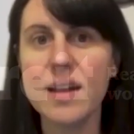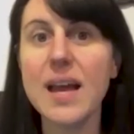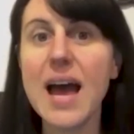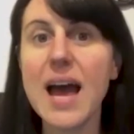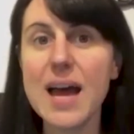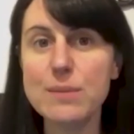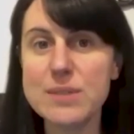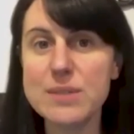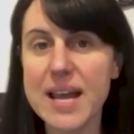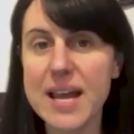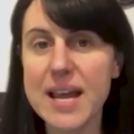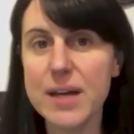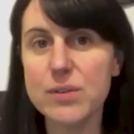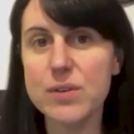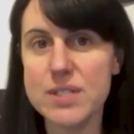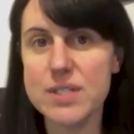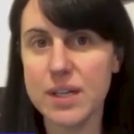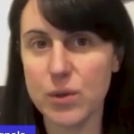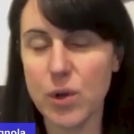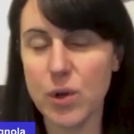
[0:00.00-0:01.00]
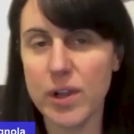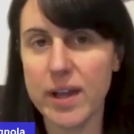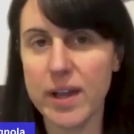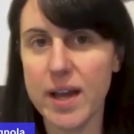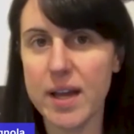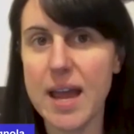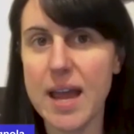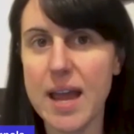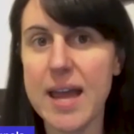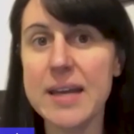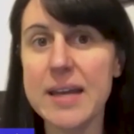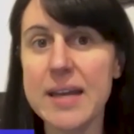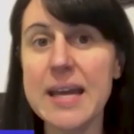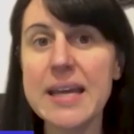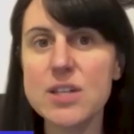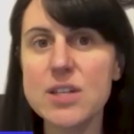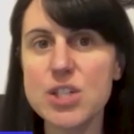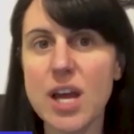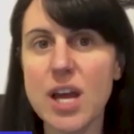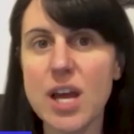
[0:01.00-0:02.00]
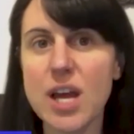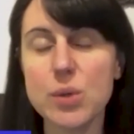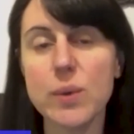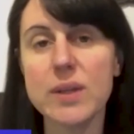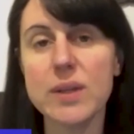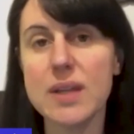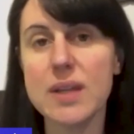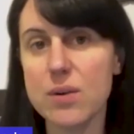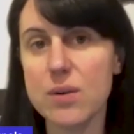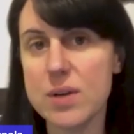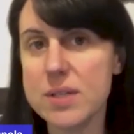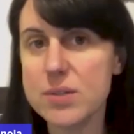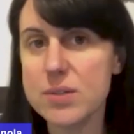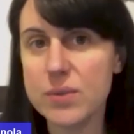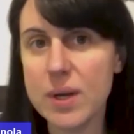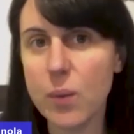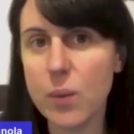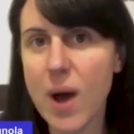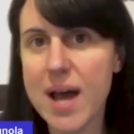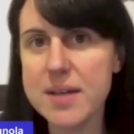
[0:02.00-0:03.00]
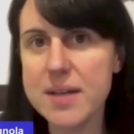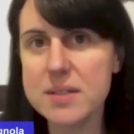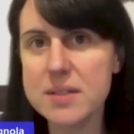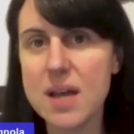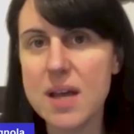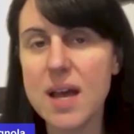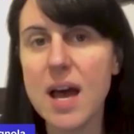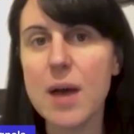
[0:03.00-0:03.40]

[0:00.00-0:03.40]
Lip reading: I'm Diane Resignola, and in conjunction with NAREIT's REITwise,